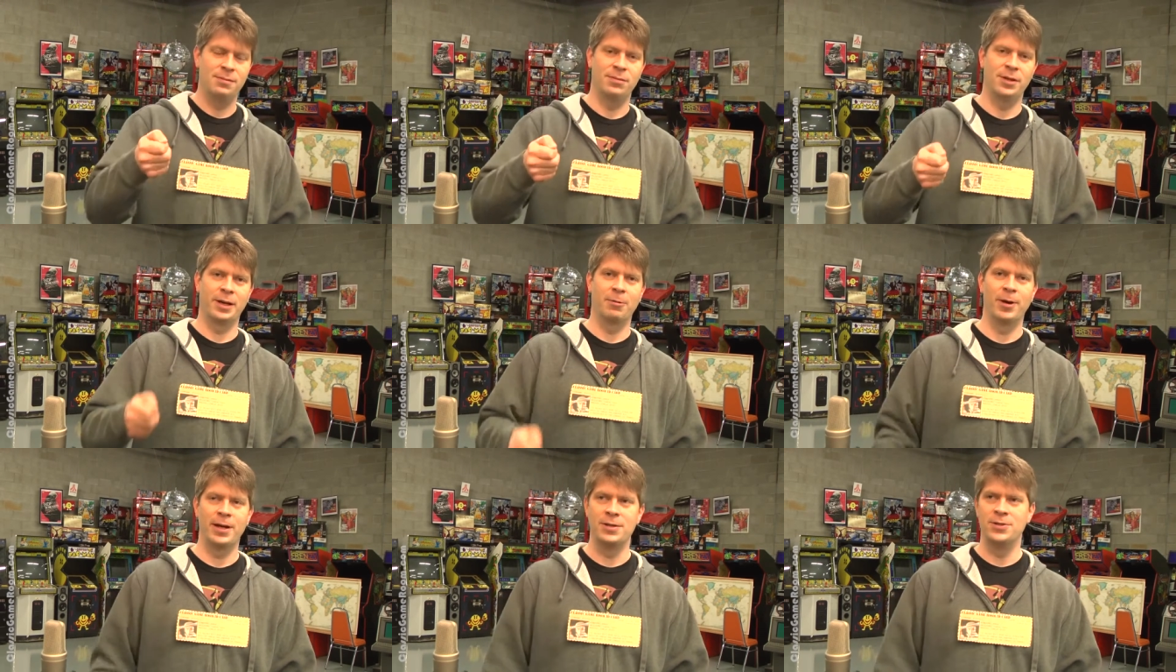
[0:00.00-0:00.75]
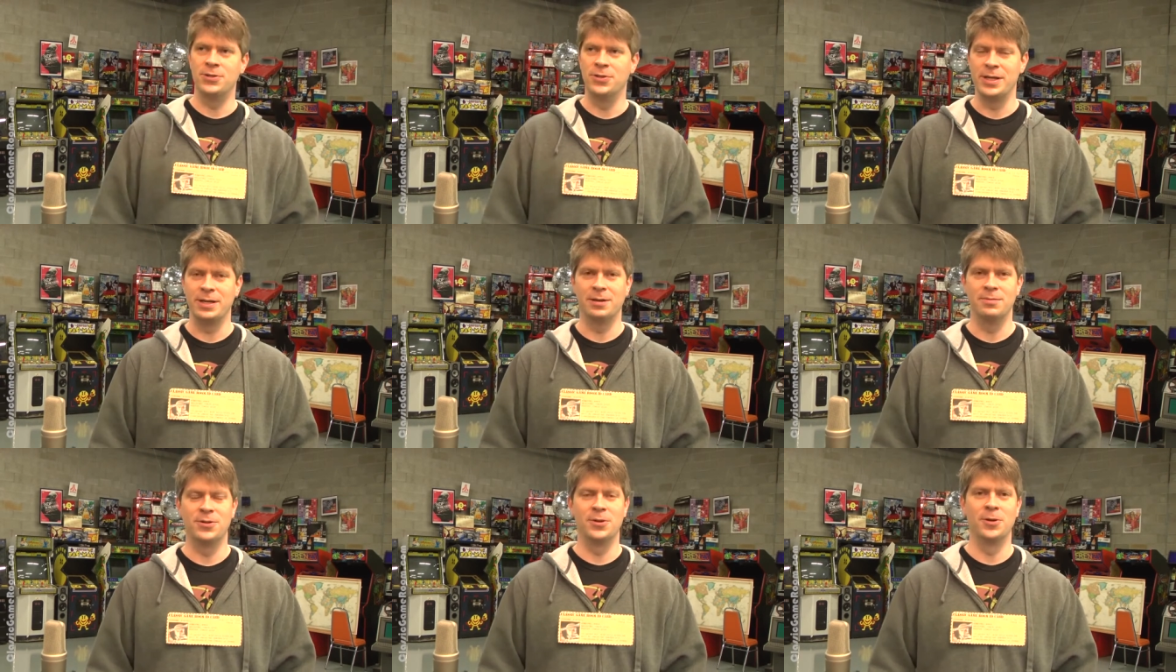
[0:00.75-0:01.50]
plug it right into the
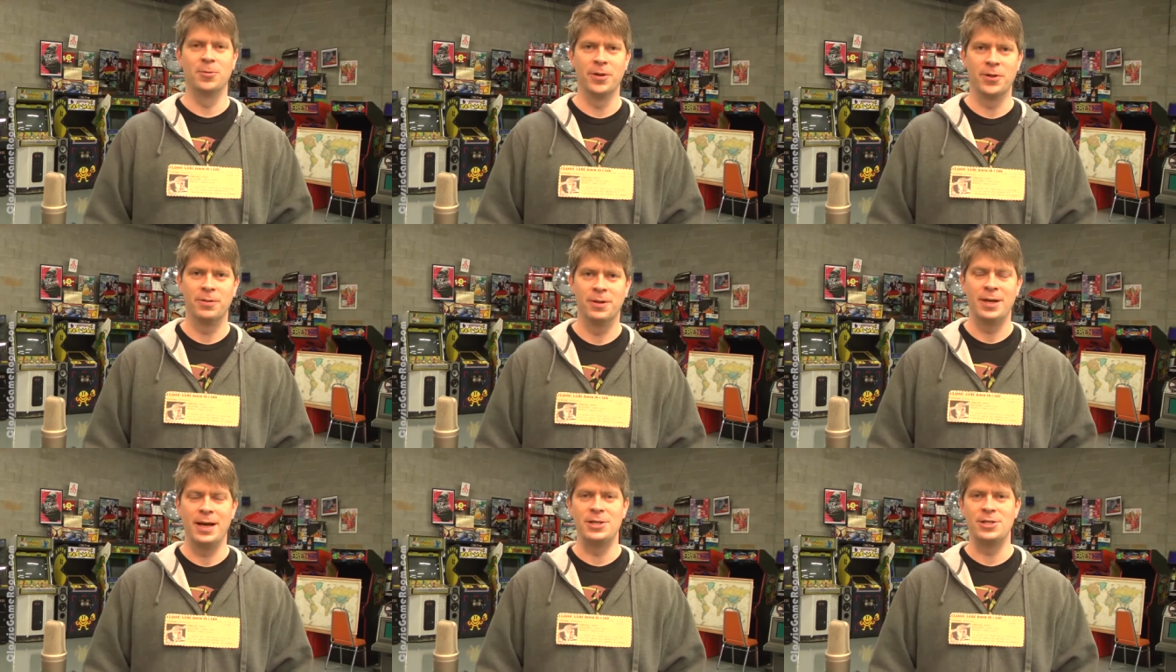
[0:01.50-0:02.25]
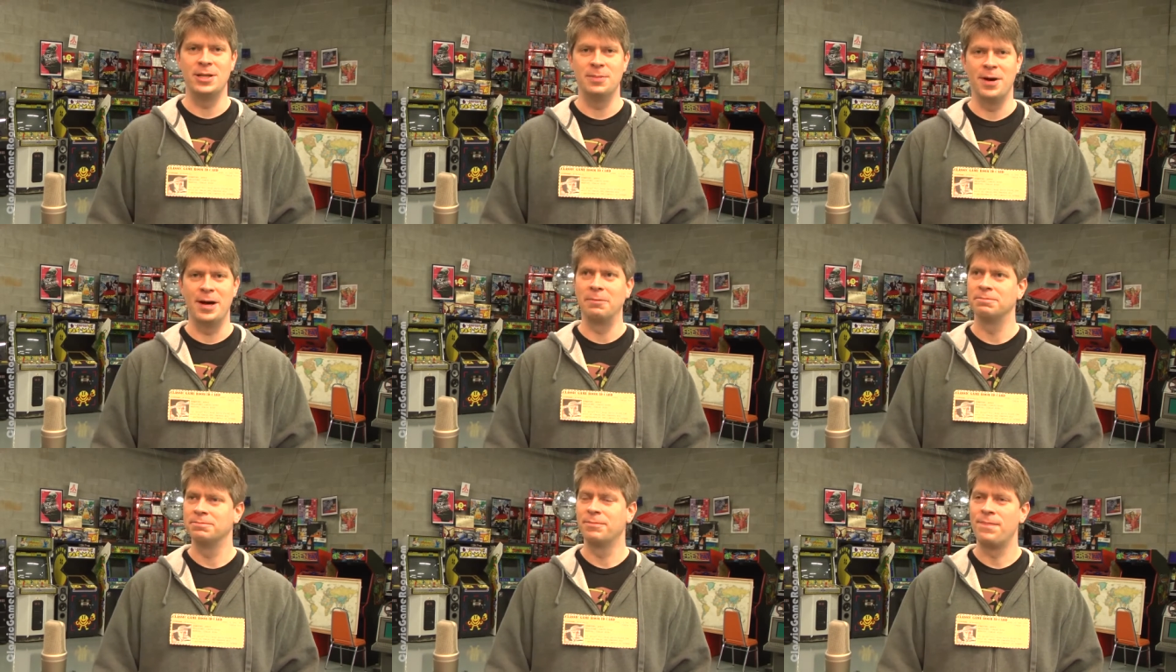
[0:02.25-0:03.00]
computer with HDMI.
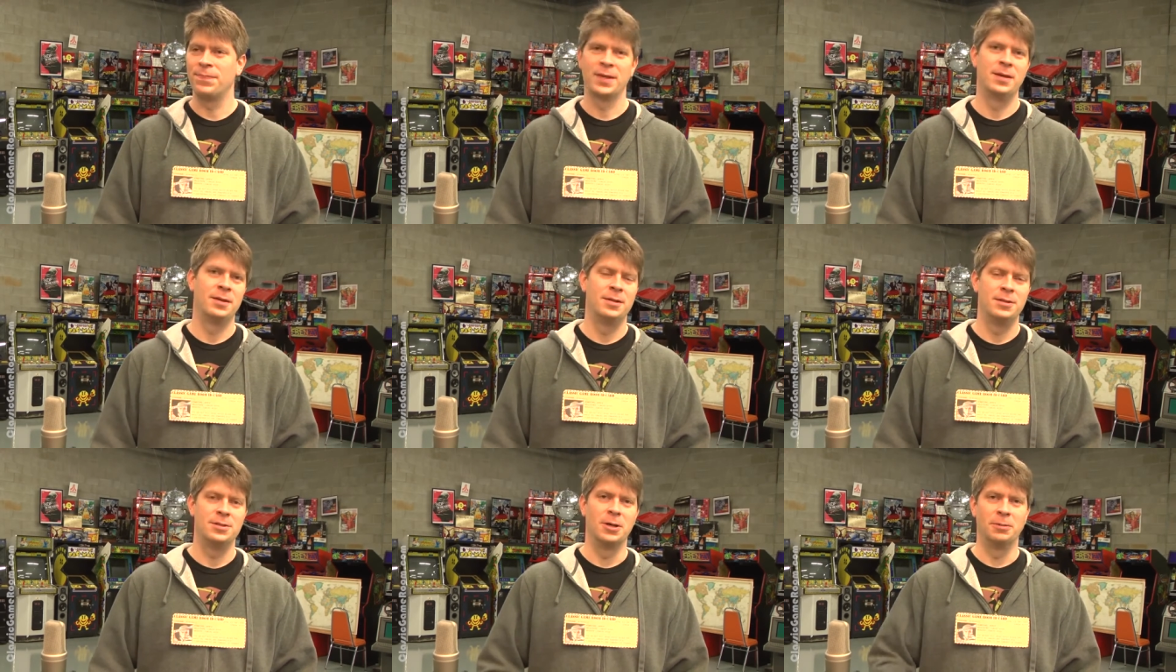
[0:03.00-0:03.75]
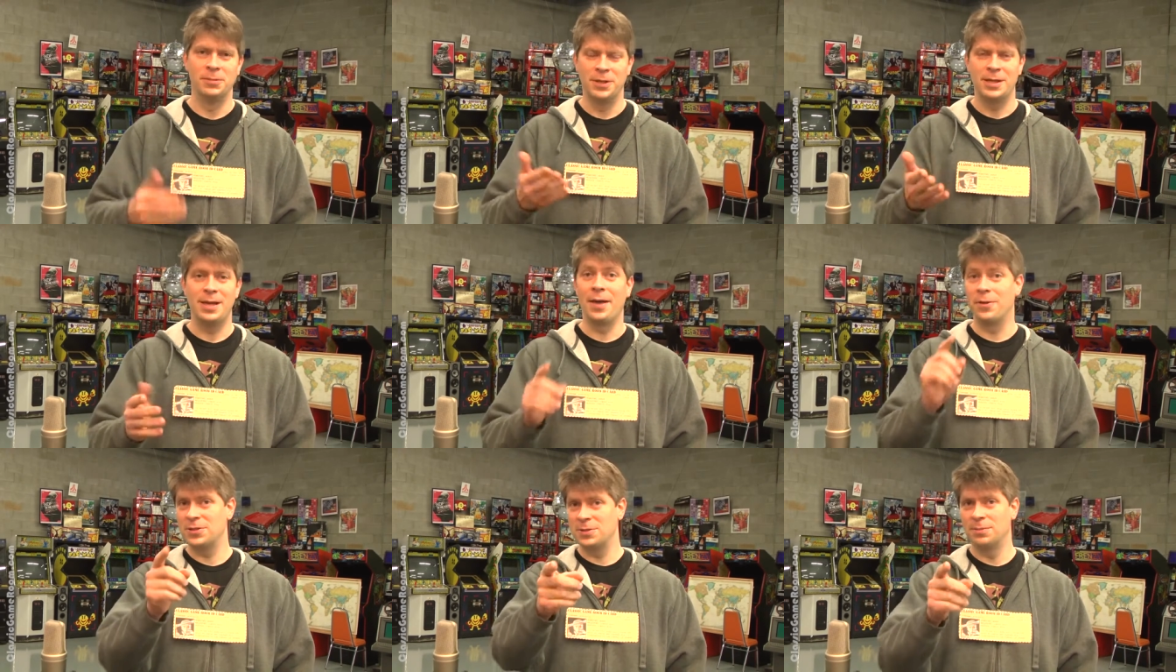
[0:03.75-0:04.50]
So, yeah,
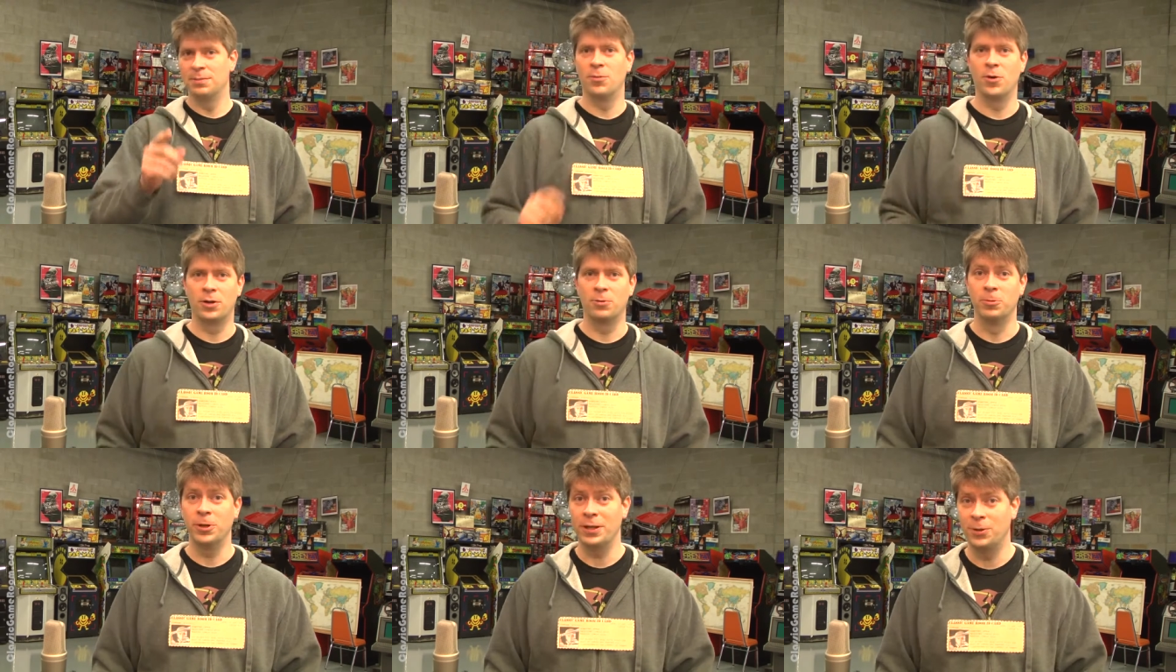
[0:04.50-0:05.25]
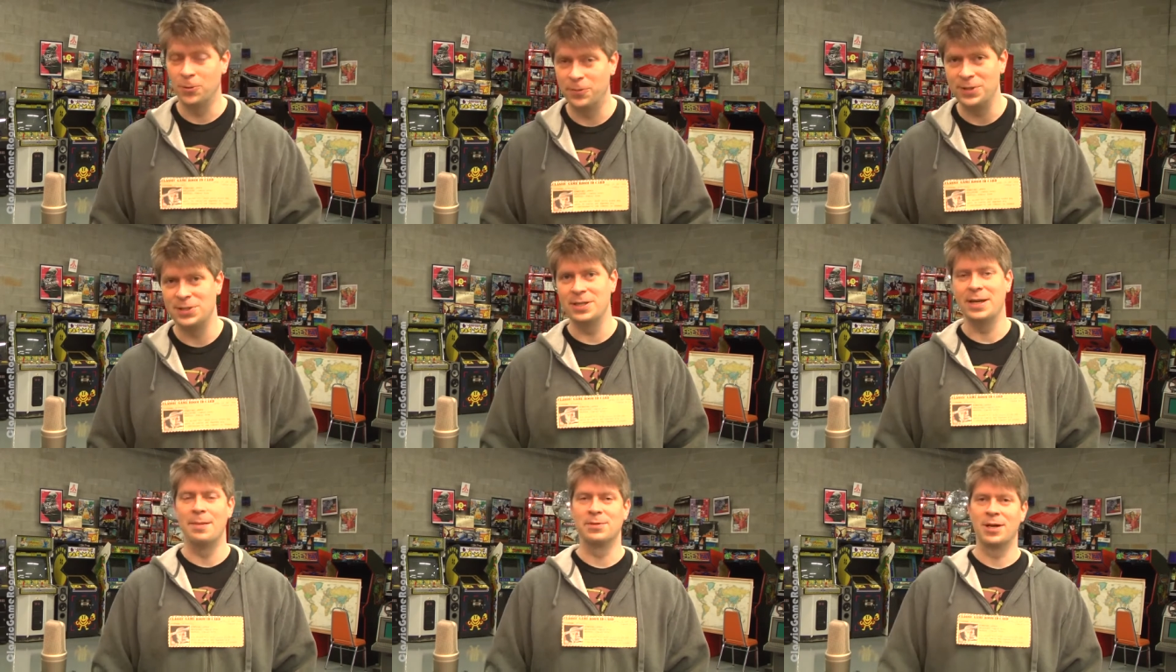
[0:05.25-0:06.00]
there's some more really cool
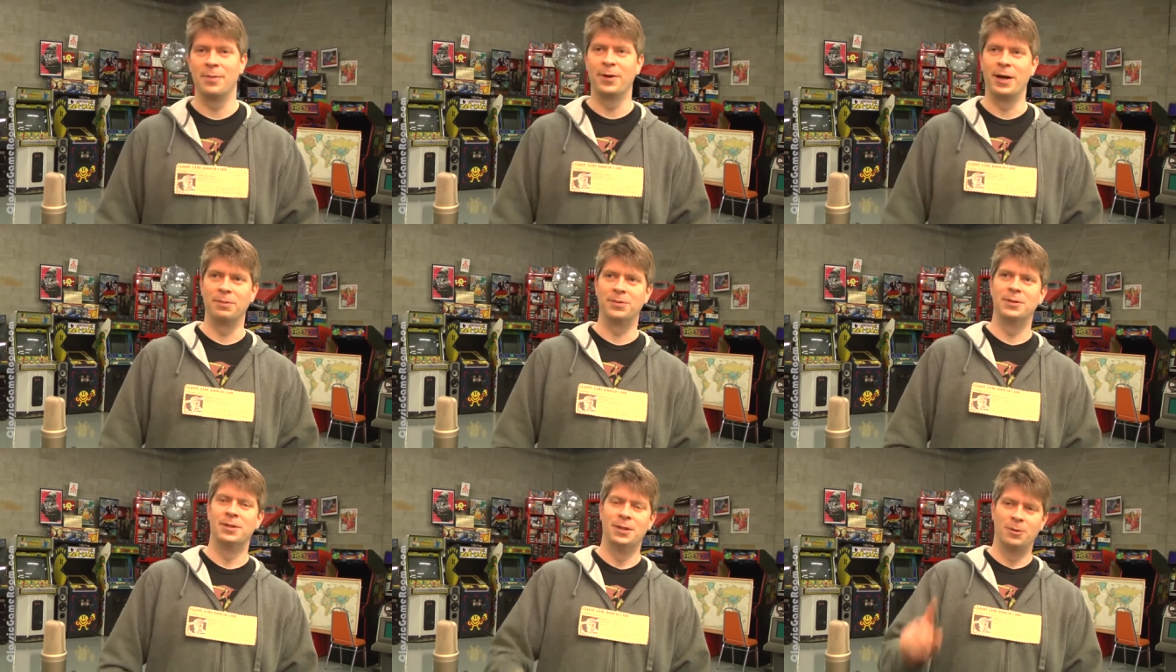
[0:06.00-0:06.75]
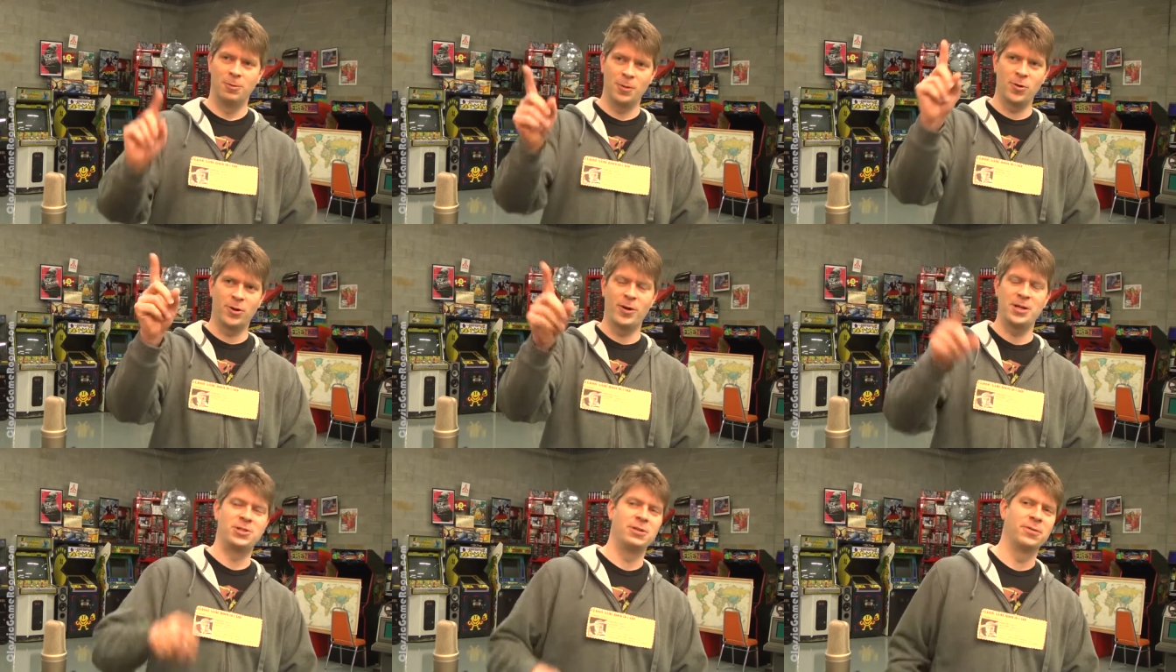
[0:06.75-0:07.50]
PC games coming up. One more
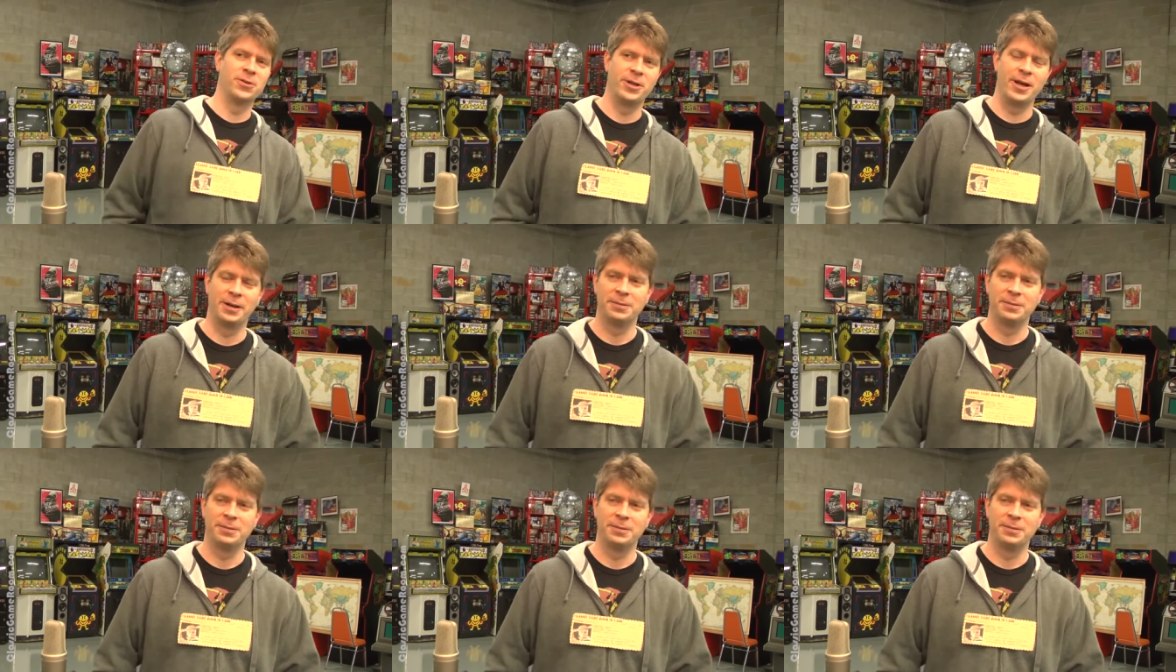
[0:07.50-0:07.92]
question for today.